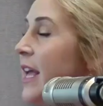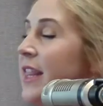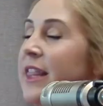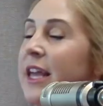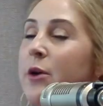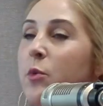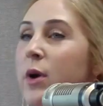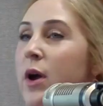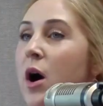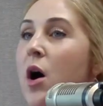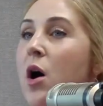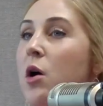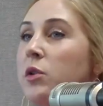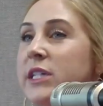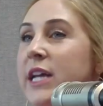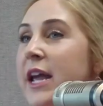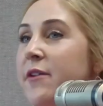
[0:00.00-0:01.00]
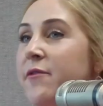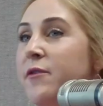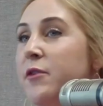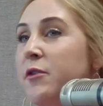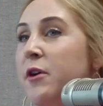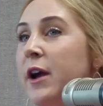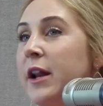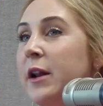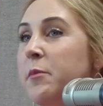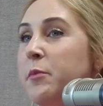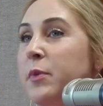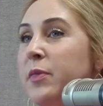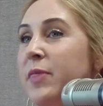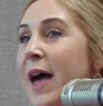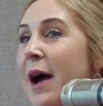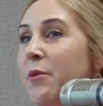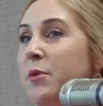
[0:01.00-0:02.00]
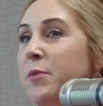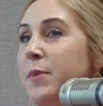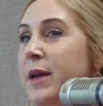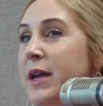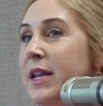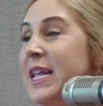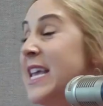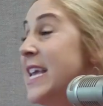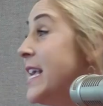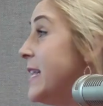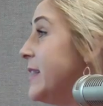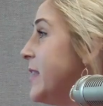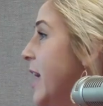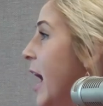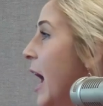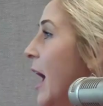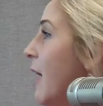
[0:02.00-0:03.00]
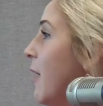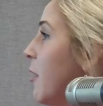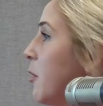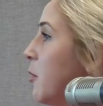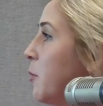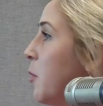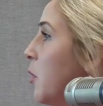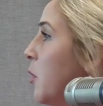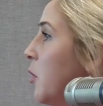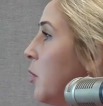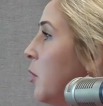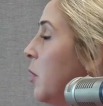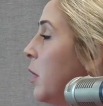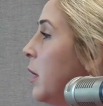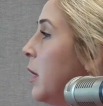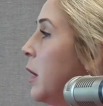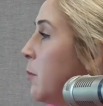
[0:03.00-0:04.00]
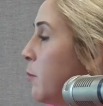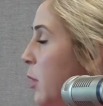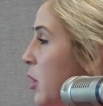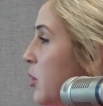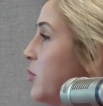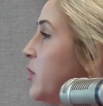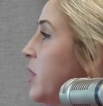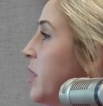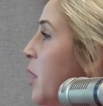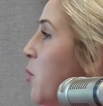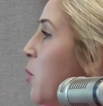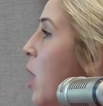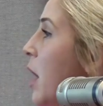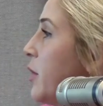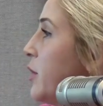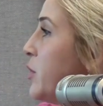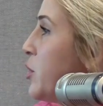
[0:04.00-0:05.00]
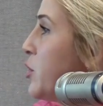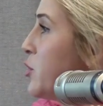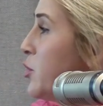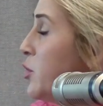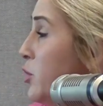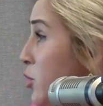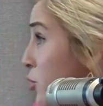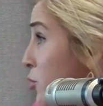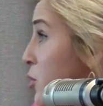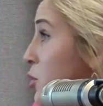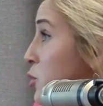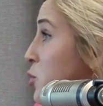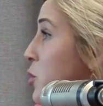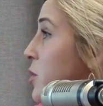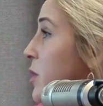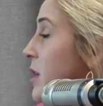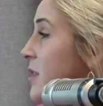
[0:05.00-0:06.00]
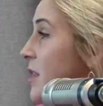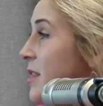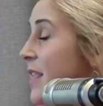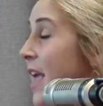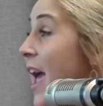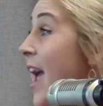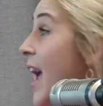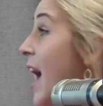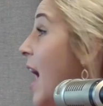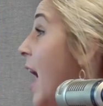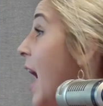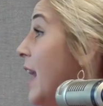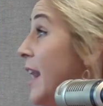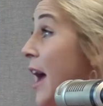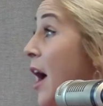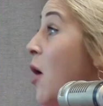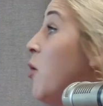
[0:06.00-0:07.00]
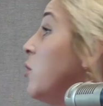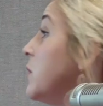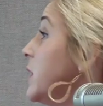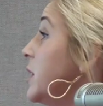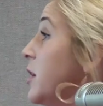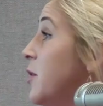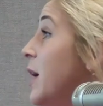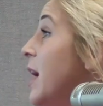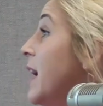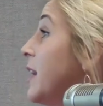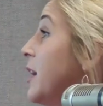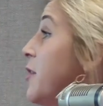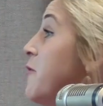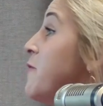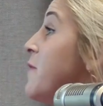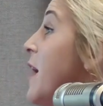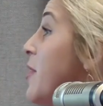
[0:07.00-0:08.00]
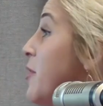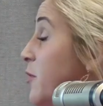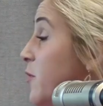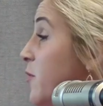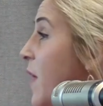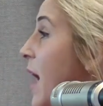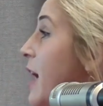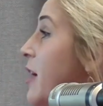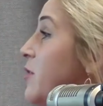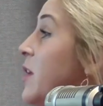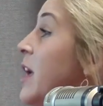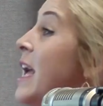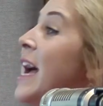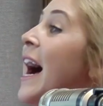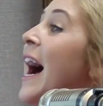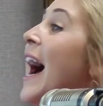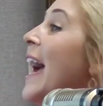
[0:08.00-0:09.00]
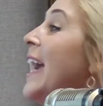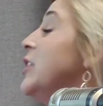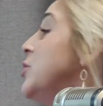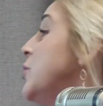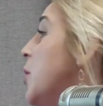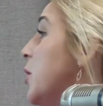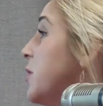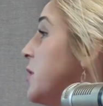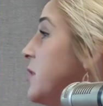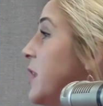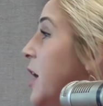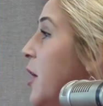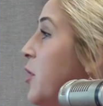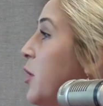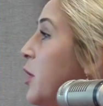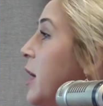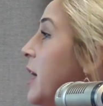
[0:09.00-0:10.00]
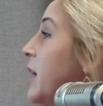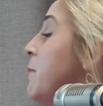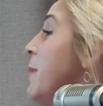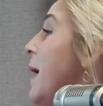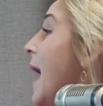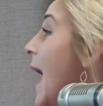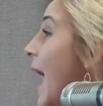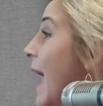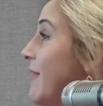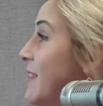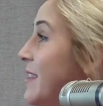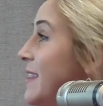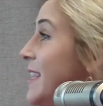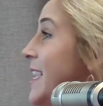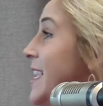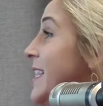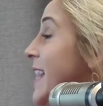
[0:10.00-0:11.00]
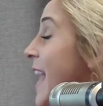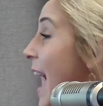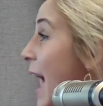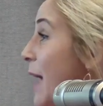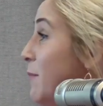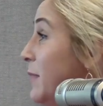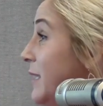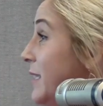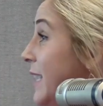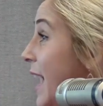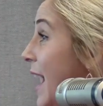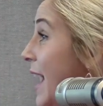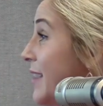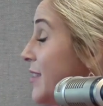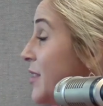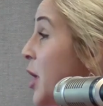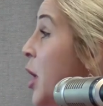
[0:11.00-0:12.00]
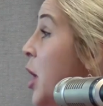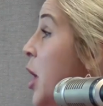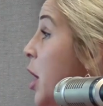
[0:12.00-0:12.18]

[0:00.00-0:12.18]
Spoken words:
that I think we all take for granted, but that would be an easy hireable person that walks through your door that says, hey, I not only know how to go fight those fires, I can do all this other kind of behind the scenes admin task.